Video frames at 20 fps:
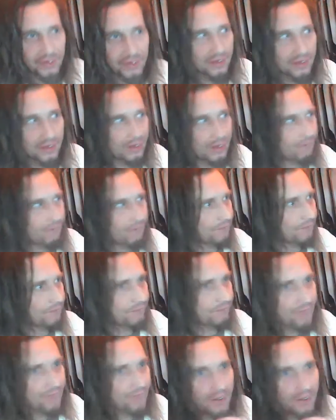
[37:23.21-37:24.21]
If it
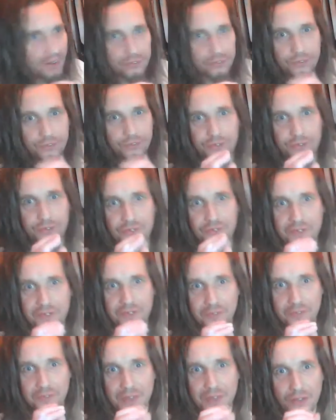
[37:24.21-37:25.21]
fails, or you do
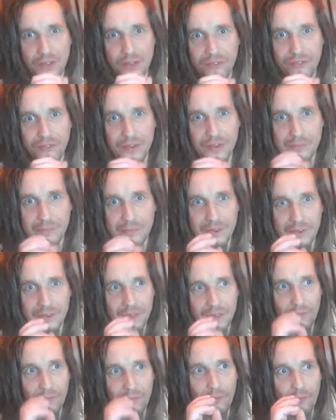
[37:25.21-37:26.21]
something incredibly
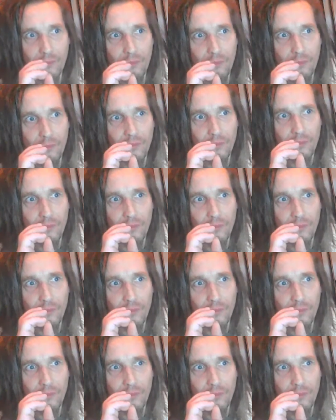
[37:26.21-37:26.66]
or